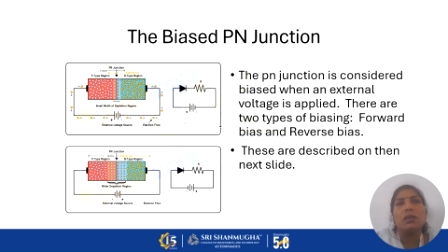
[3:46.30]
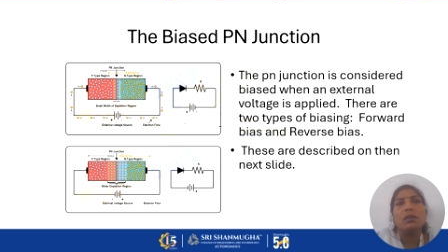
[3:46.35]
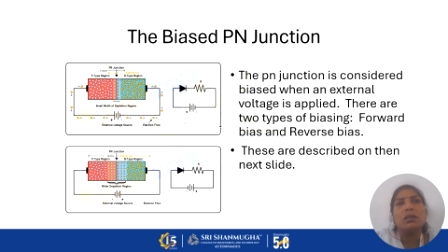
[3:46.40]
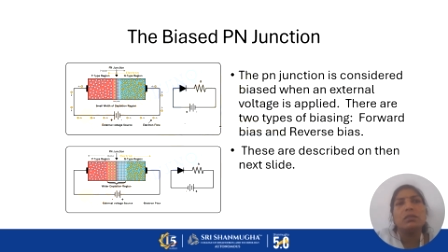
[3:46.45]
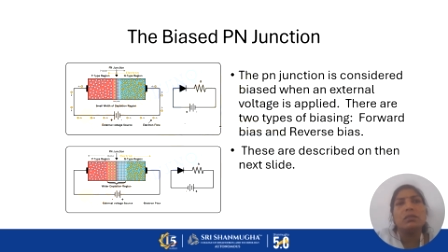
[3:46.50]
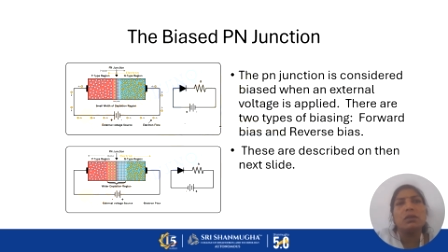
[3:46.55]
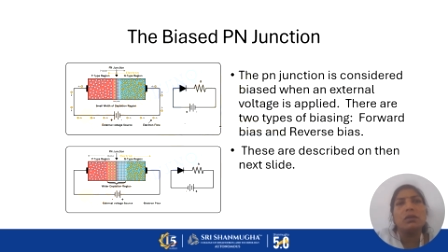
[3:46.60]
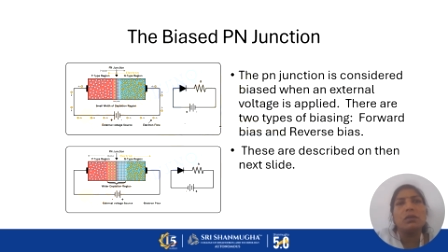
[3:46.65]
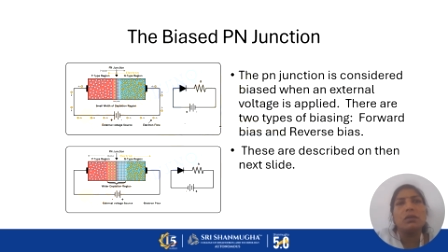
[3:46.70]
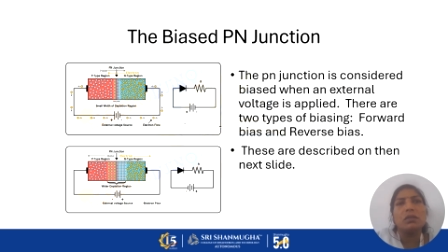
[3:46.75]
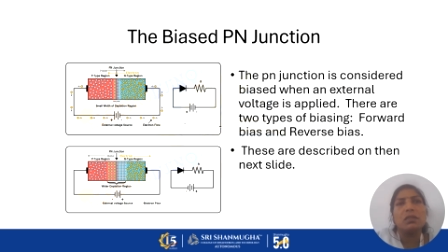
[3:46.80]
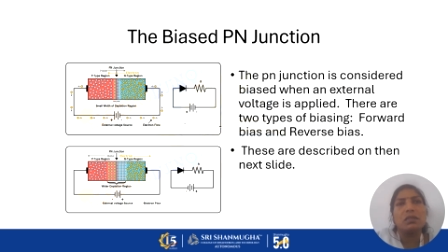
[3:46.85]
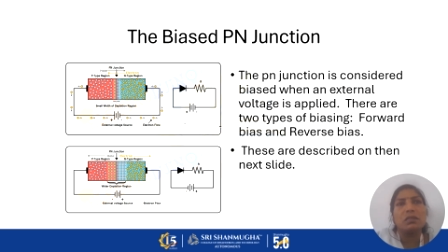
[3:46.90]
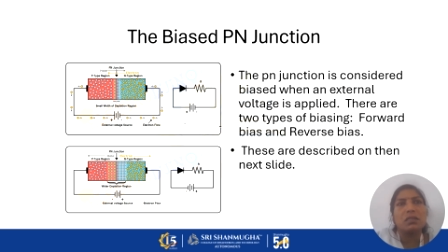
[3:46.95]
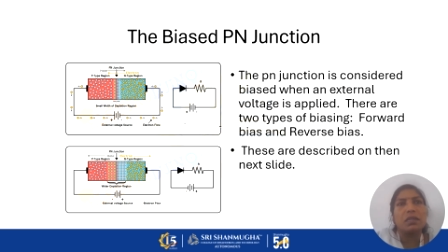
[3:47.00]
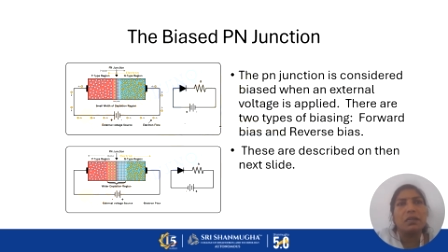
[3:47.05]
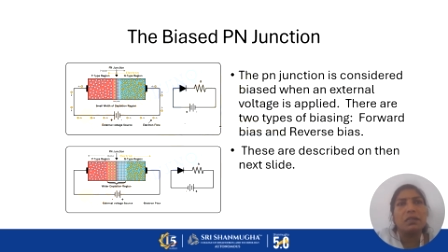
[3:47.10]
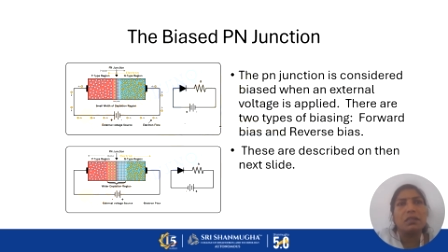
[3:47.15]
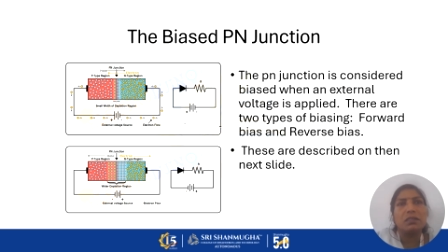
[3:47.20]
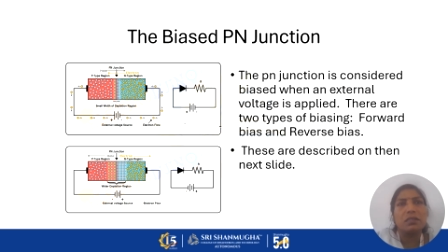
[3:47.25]
So this
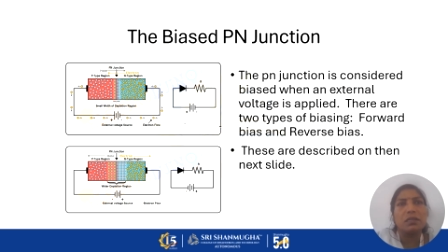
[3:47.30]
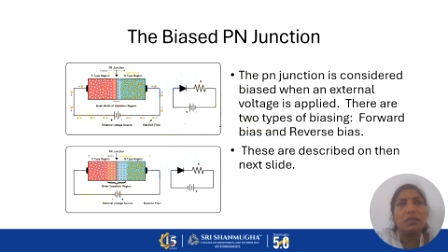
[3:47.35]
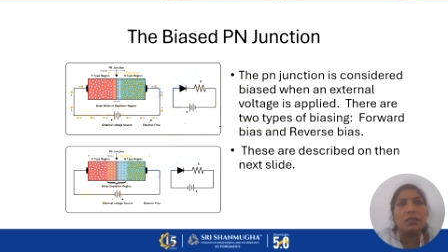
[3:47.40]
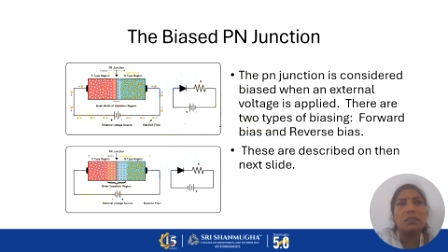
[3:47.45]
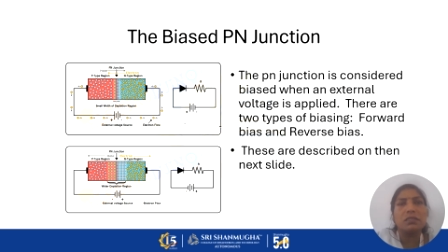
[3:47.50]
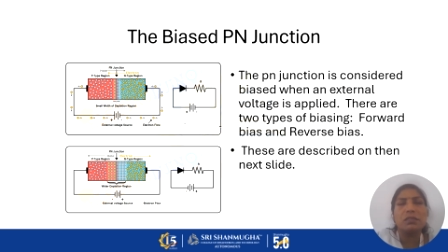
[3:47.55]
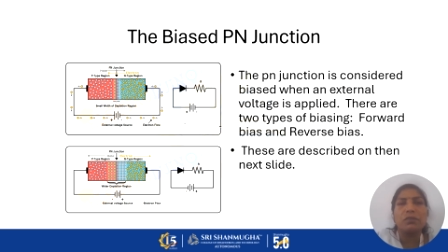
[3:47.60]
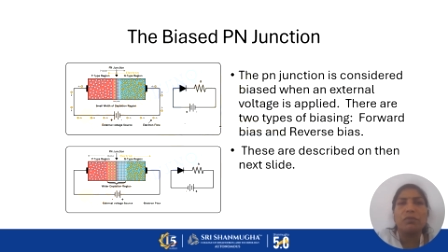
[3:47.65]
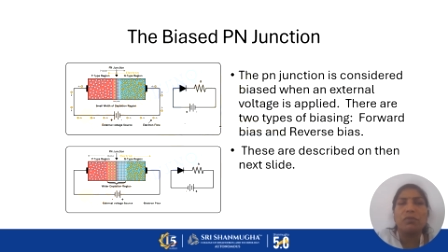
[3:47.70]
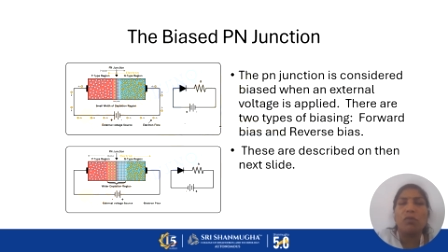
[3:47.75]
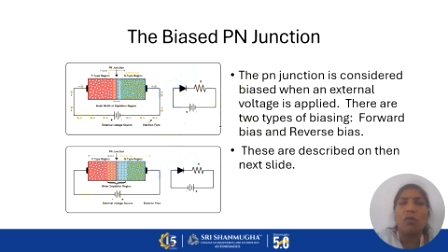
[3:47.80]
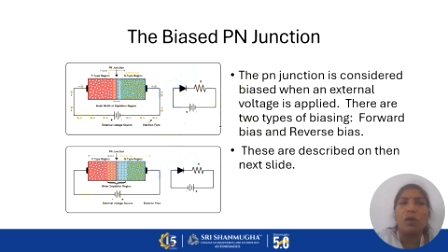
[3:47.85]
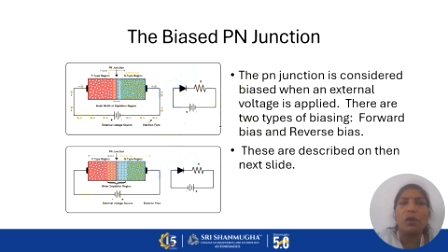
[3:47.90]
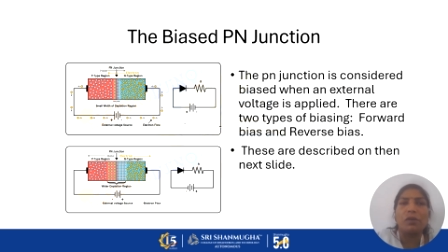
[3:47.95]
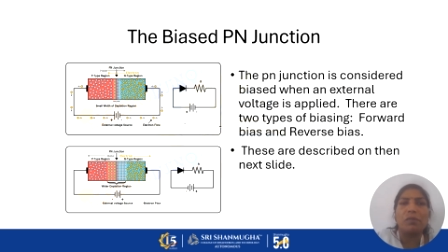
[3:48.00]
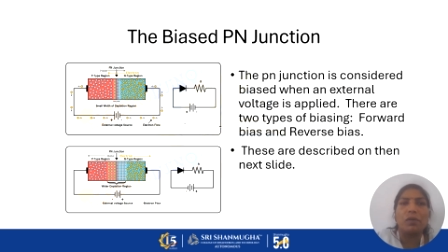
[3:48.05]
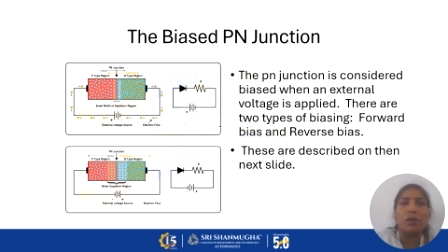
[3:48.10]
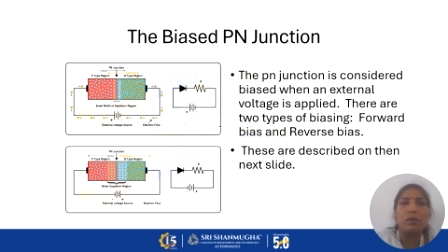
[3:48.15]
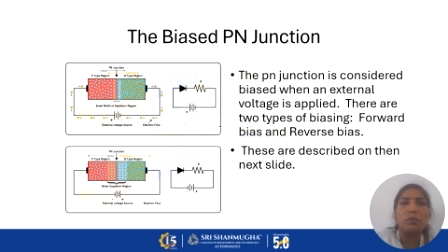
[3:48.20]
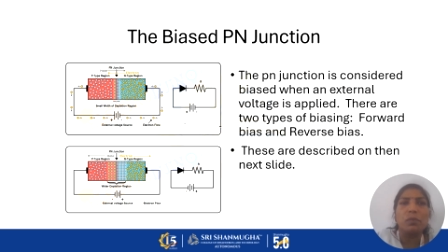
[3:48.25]
condition is
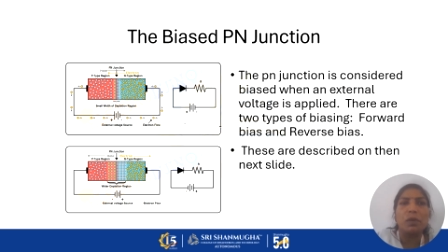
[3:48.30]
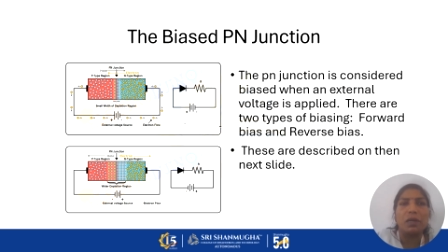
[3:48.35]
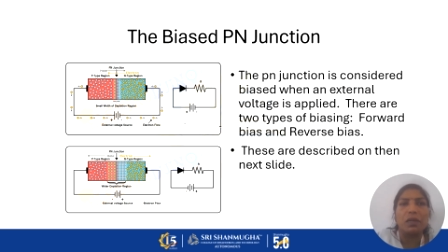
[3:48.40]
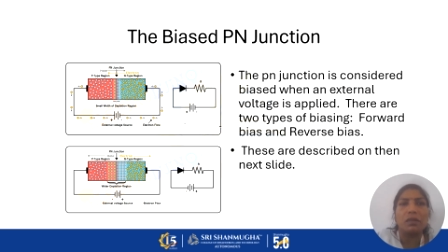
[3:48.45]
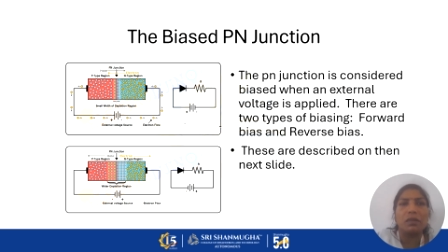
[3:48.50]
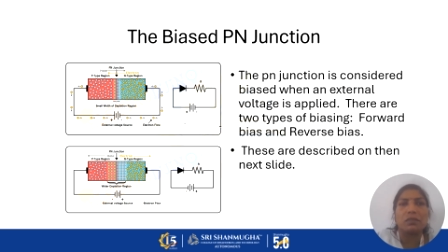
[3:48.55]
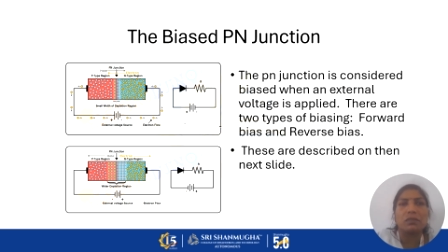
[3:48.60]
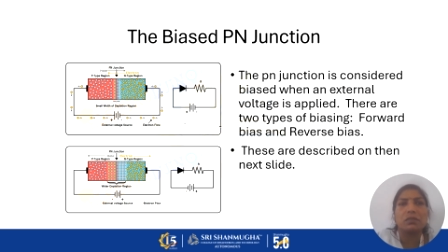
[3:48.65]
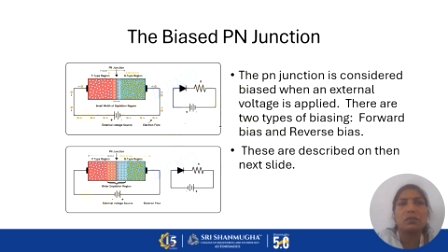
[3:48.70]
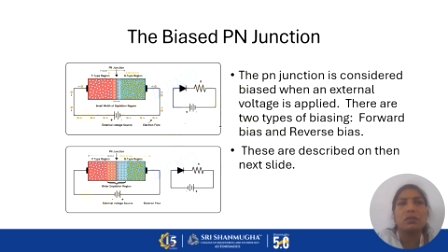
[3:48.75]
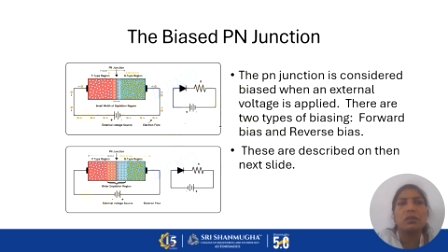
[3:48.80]
forward bias.